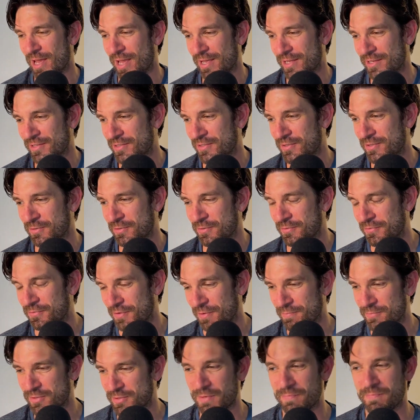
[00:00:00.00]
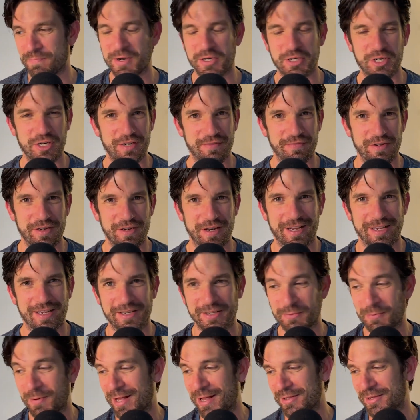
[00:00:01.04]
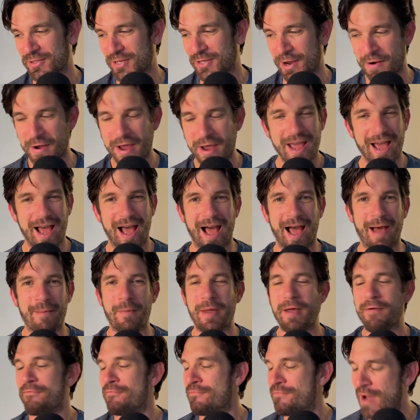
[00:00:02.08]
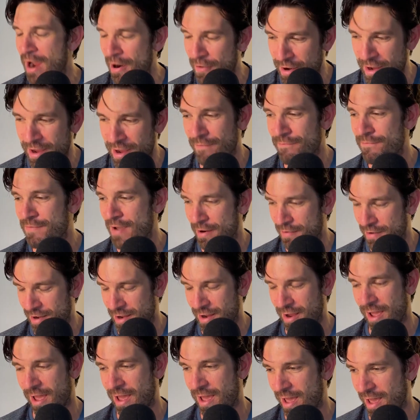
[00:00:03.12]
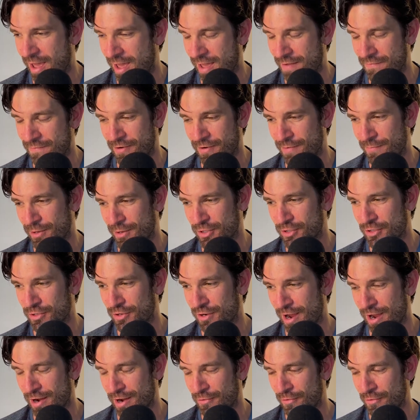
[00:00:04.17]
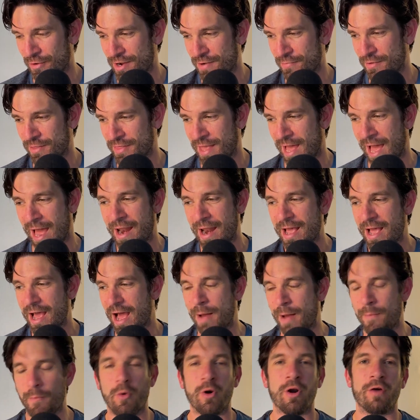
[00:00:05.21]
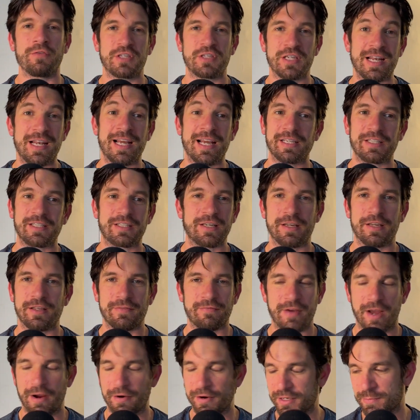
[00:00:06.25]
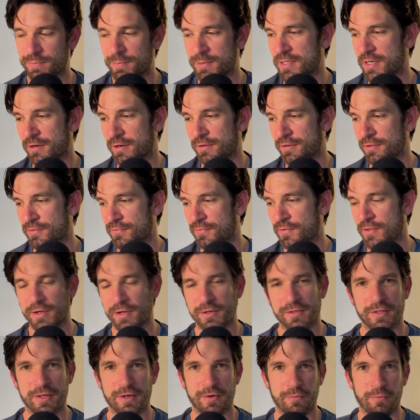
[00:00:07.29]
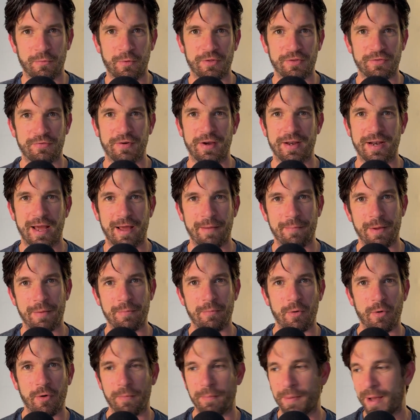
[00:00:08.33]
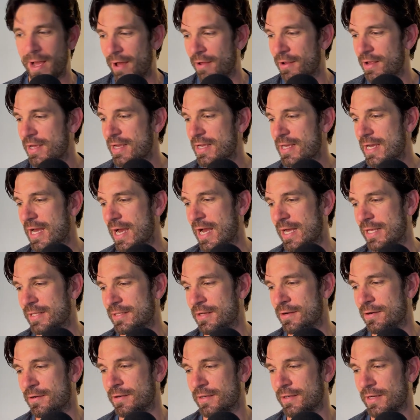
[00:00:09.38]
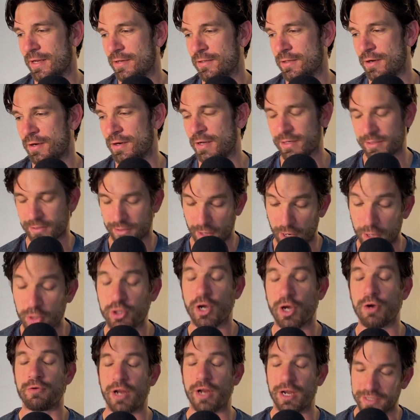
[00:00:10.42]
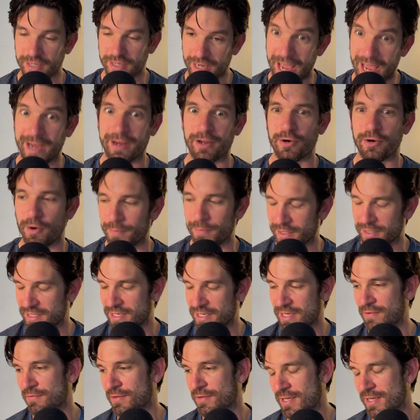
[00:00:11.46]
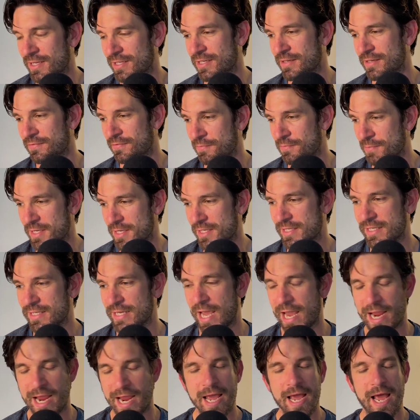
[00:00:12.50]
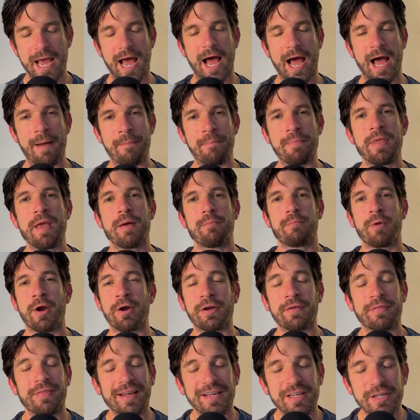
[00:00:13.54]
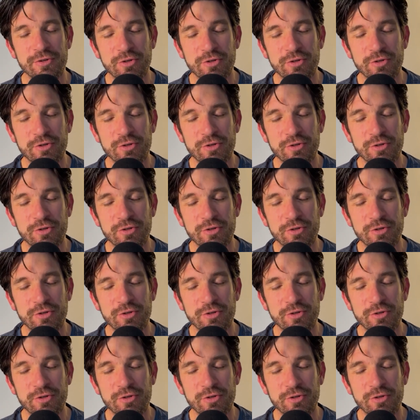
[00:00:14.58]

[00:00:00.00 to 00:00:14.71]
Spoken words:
sort of submission, if you like, as well. So very much agree with that. We'll obviously link to various materials for those that want to find out a bit more about donut economics, even easy for me to say. Brogan, thank you